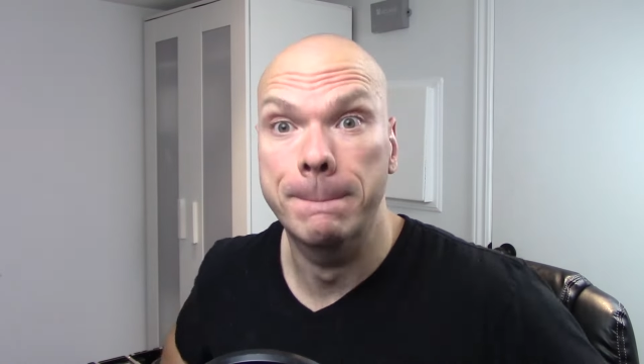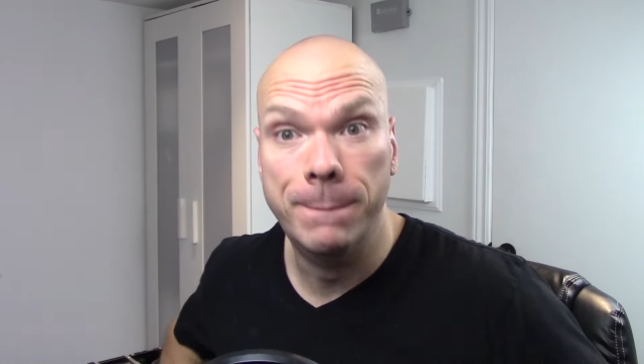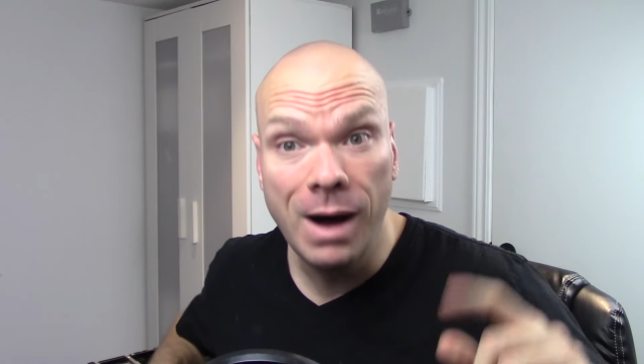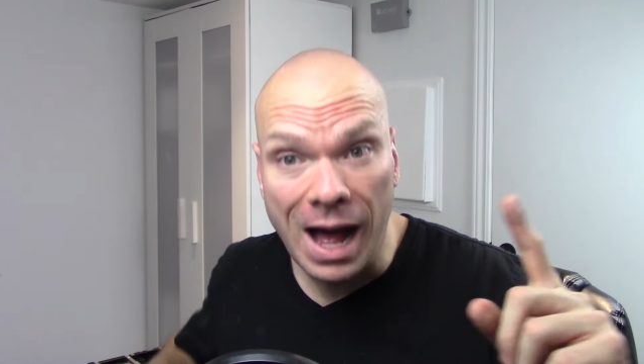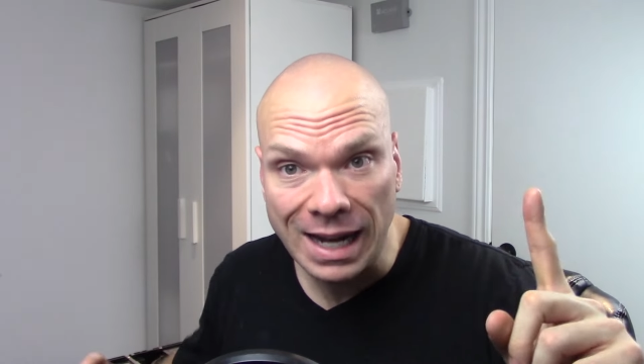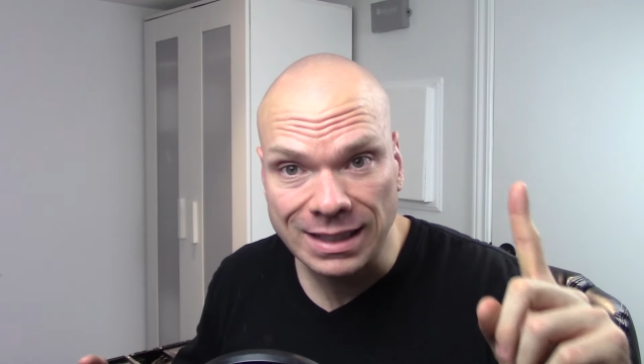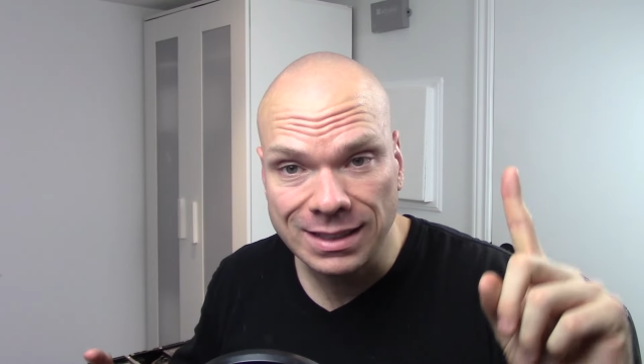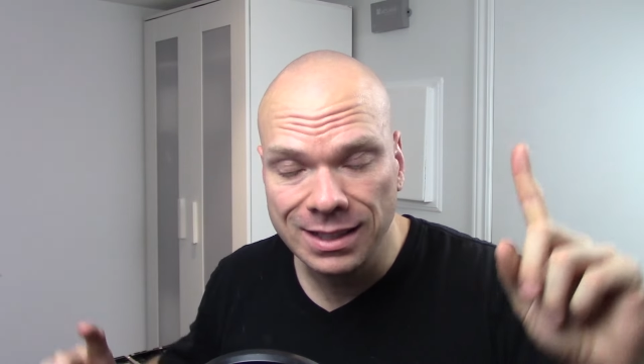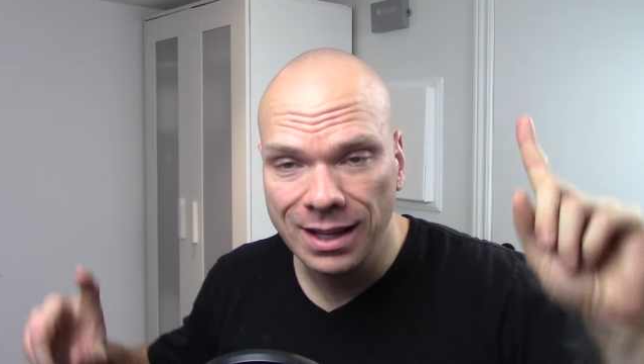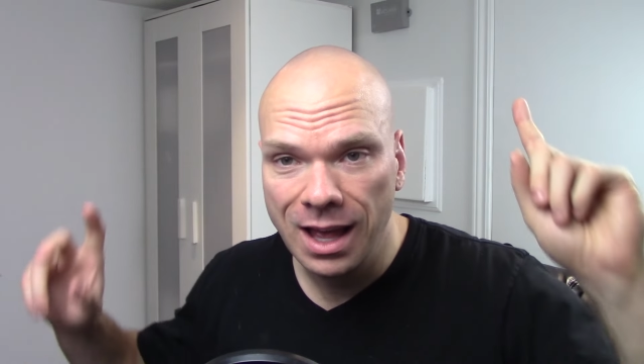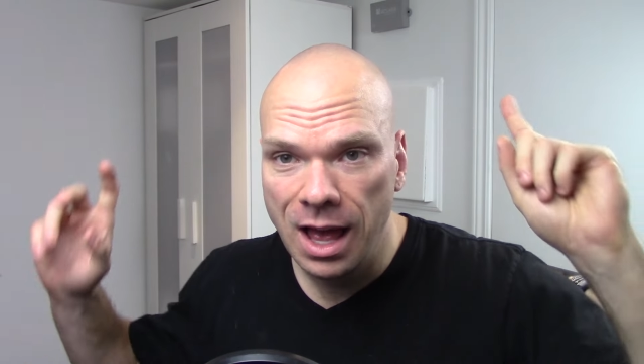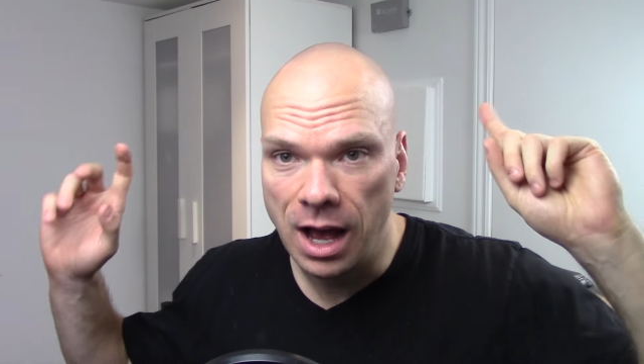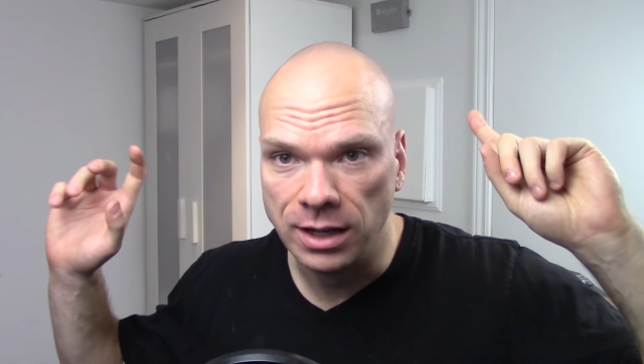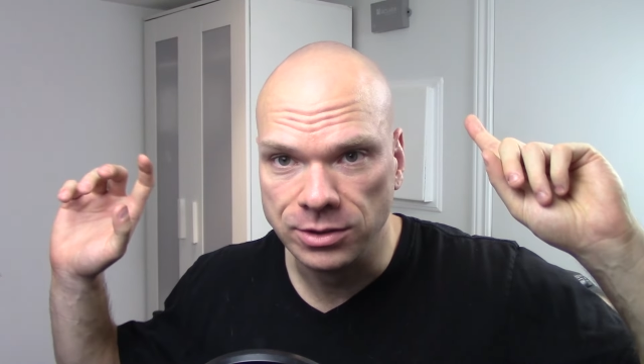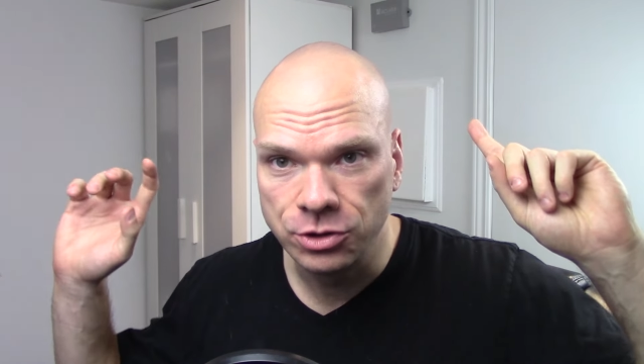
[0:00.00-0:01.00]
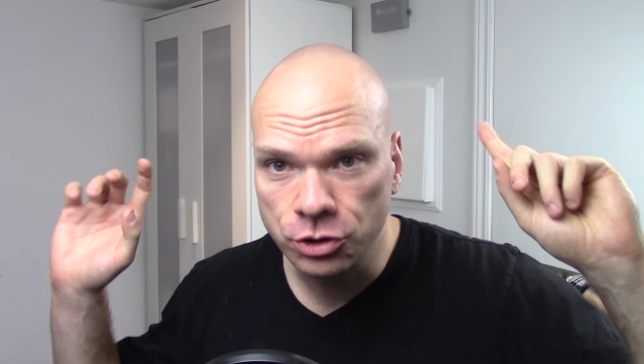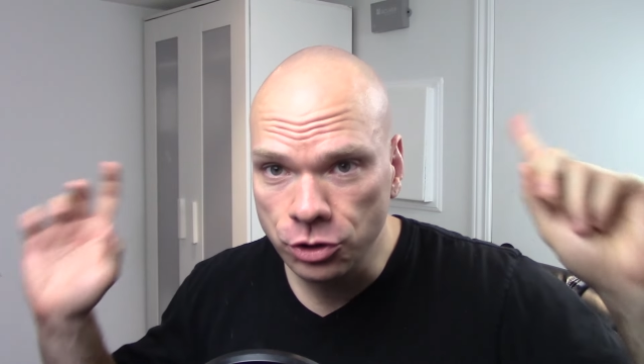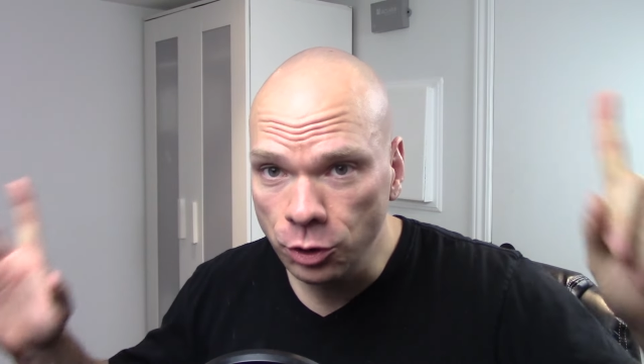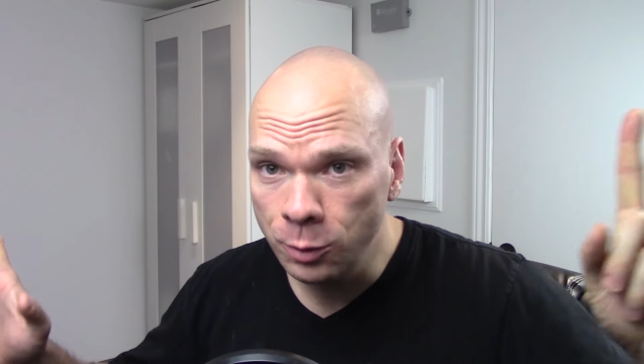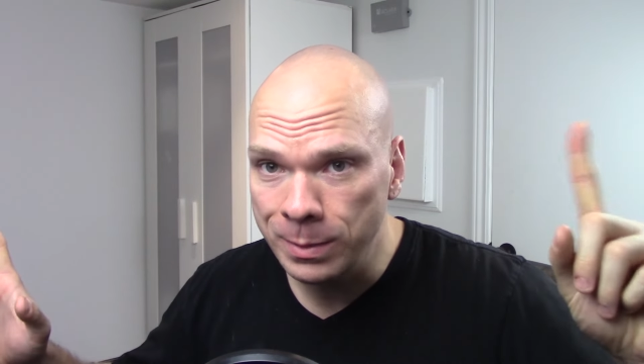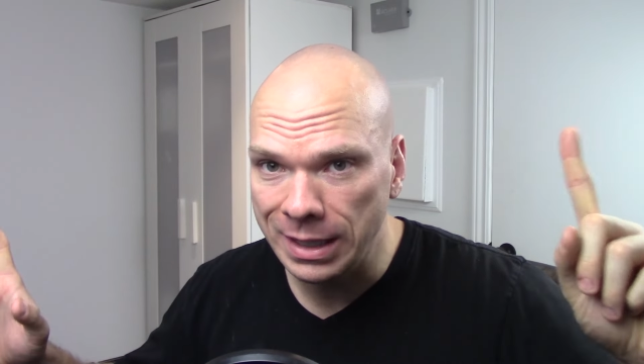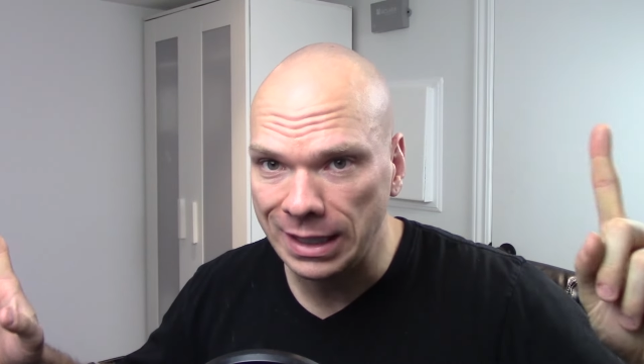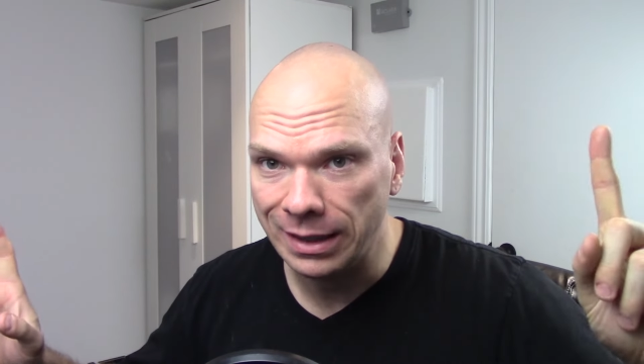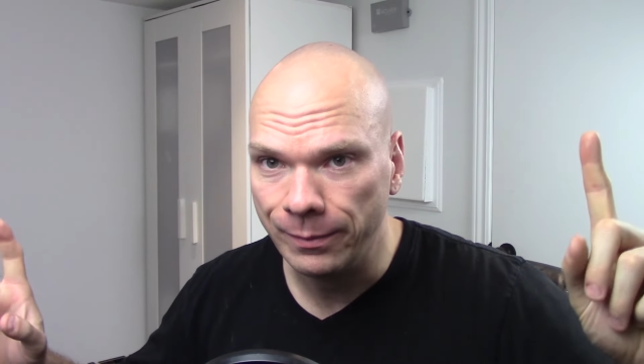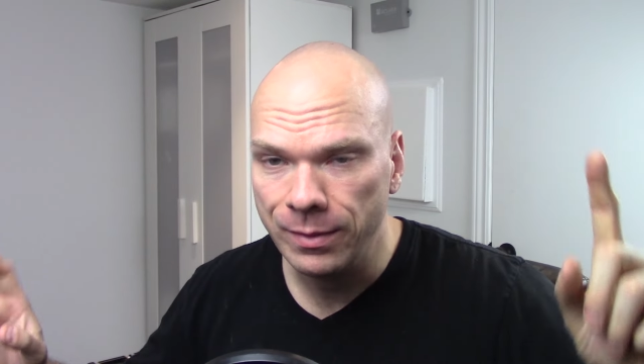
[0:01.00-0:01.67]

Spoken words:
But assuming